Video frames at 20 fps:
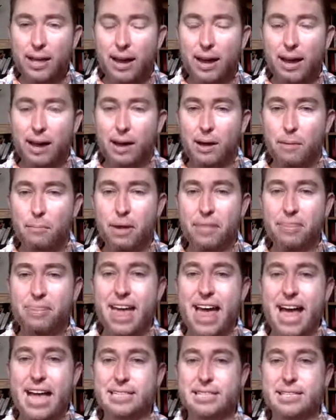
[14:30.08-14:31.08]
but
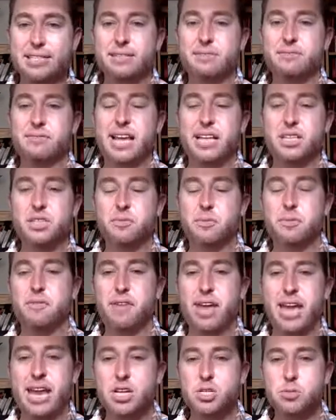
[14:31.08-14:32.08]
that's from the
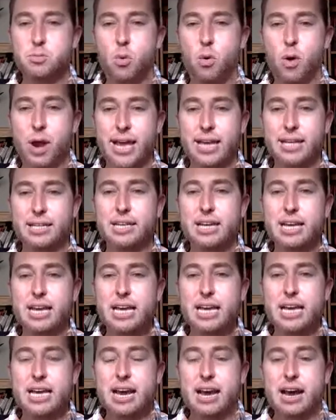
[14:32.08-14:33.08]
vantage point
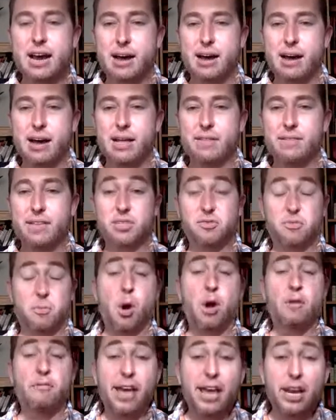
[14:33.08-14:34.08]
That's from
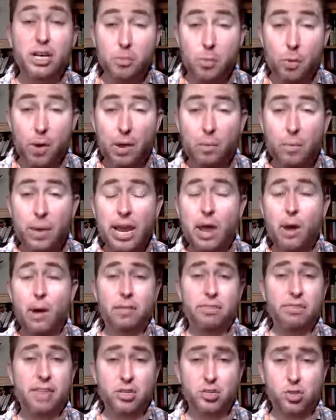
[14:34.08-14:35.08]
our vantage point. We know
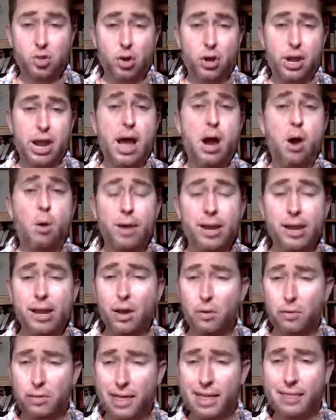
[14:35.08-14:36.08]
how things turned out. We
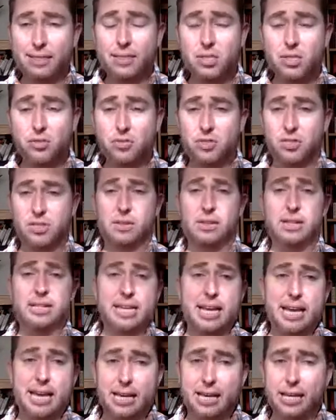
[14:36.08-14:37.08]
know that this
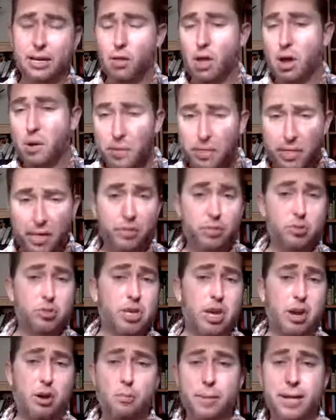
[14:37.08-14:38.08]
facilitated, along with other
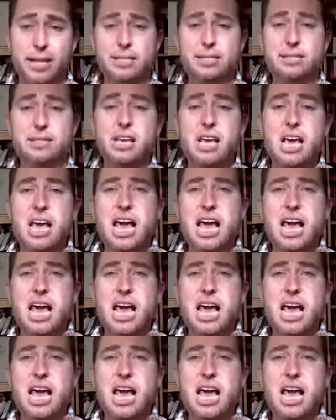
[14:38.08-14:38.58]
settlements,